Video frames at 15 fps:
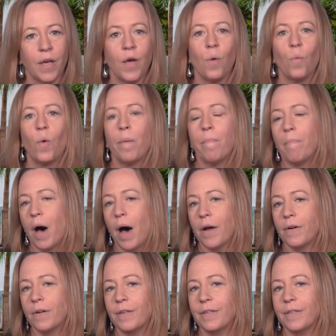What
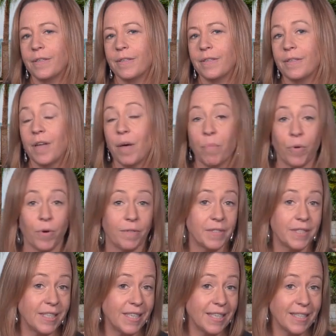model? Number of
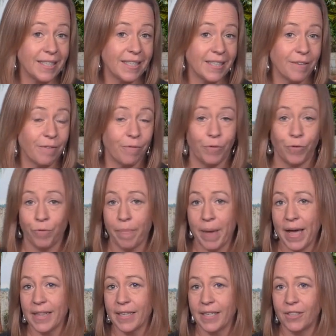seats? Fuel
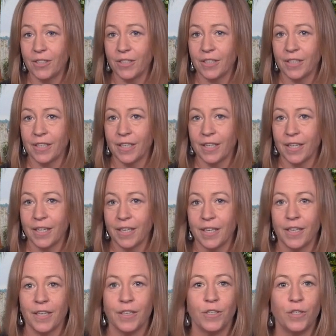mileage?
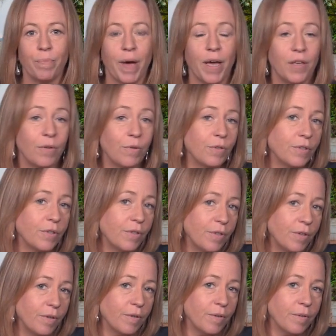Do you buy used or
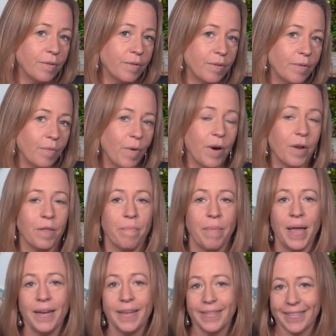new? What are the
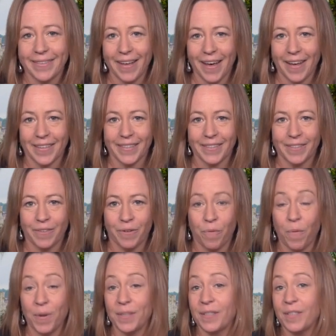maintenance costs?
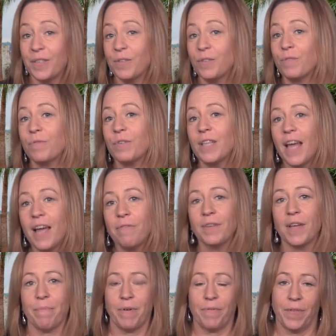What's the useful
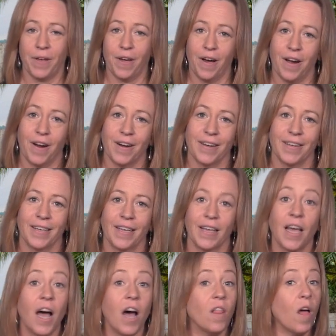lifetime of the car?
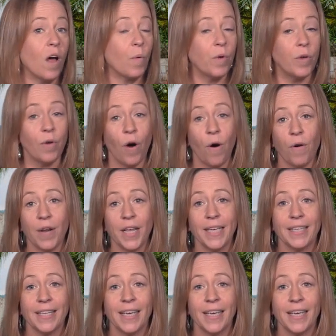How long will you own it?